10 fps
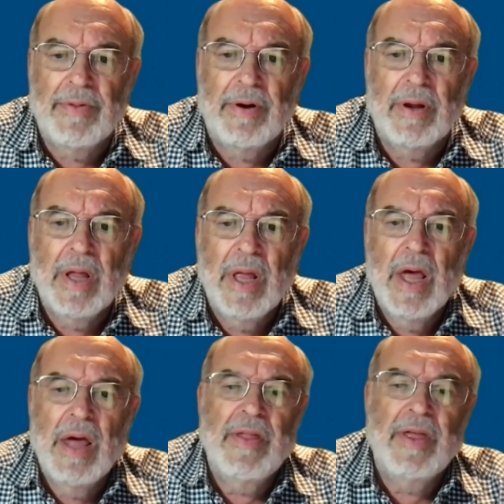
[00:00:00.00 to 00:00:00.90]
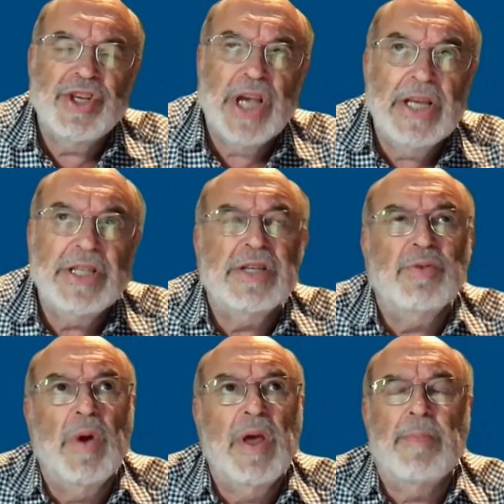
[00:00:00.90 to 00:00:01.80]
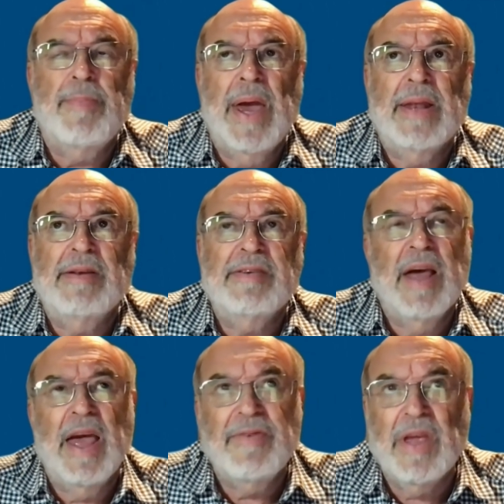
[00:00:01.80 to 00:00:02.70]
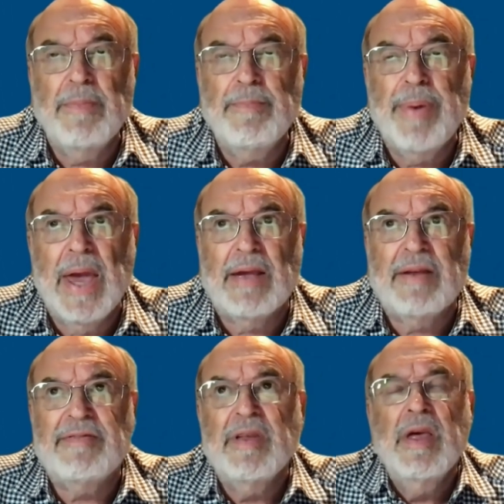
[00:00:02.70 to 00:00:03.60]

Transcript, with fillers: The changes in weather patterns are having impacts,